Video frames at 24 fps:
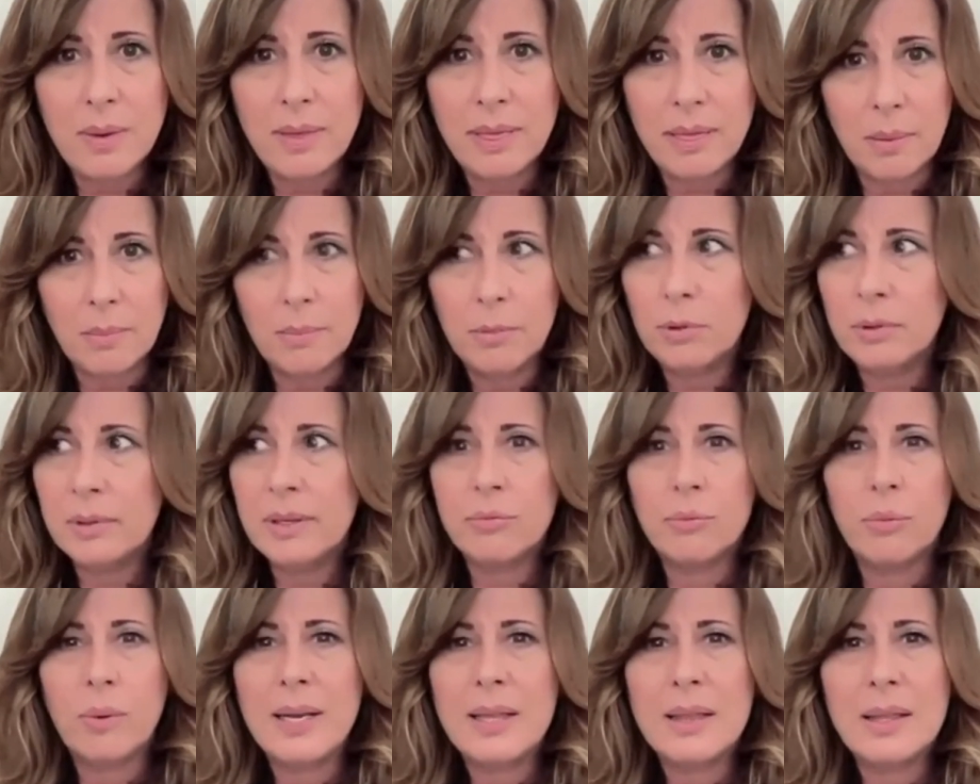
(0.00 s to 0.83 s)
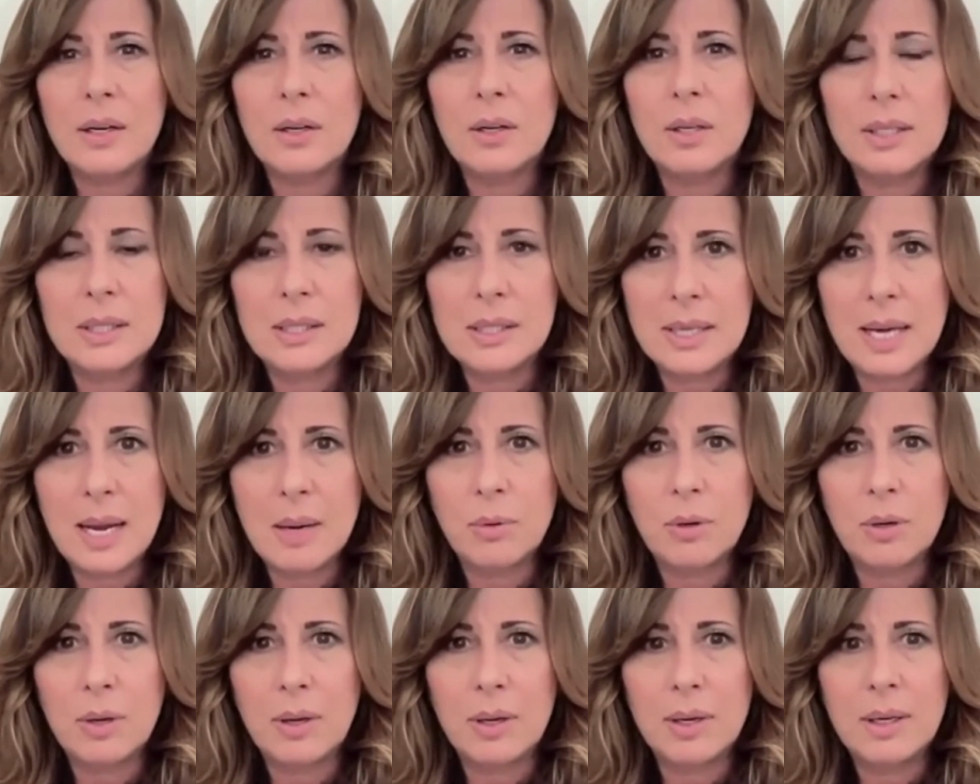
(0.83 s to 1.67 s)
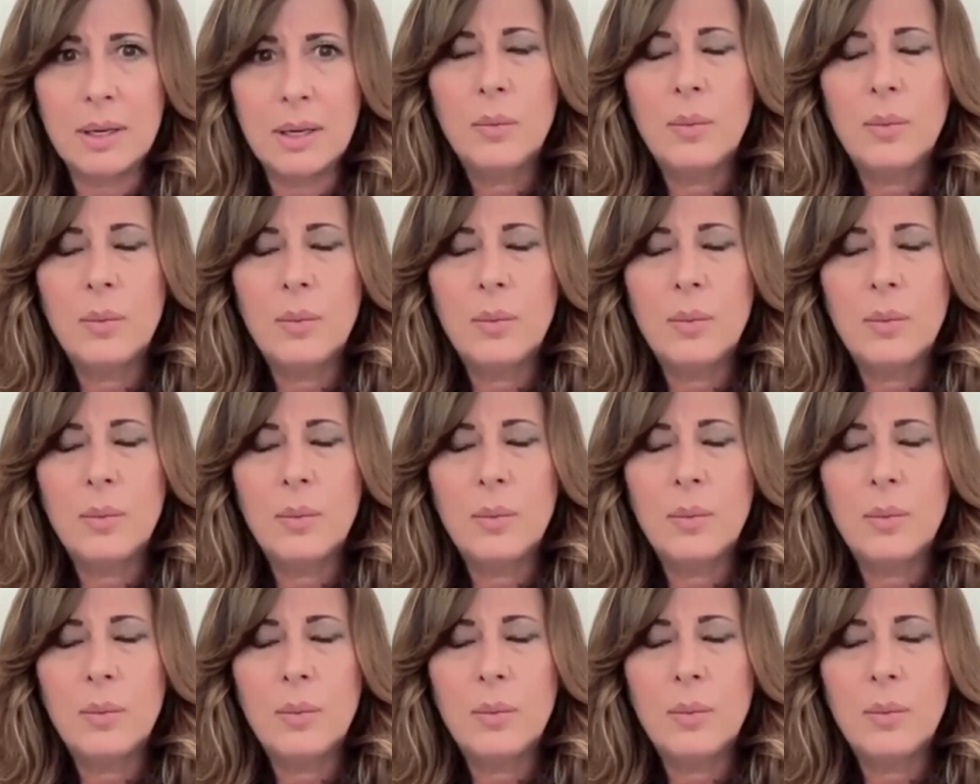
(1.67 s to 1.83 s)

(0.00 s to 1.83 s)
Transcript: with him, who live right there in his neighborhood.